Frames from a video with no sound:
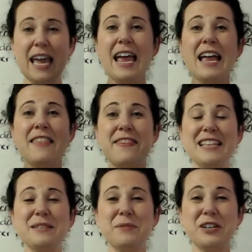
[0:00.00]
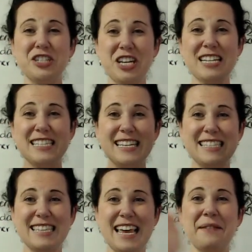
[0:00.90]
That's what Jesus
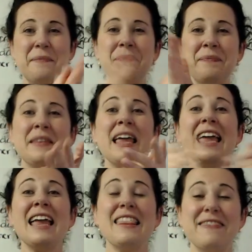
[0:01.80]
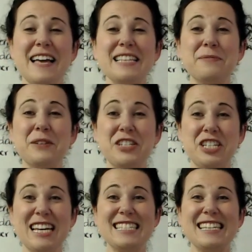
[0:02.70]
said. That's what Jesus
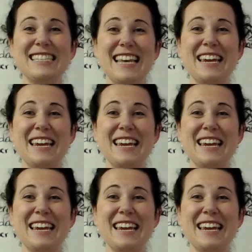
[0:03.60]
said.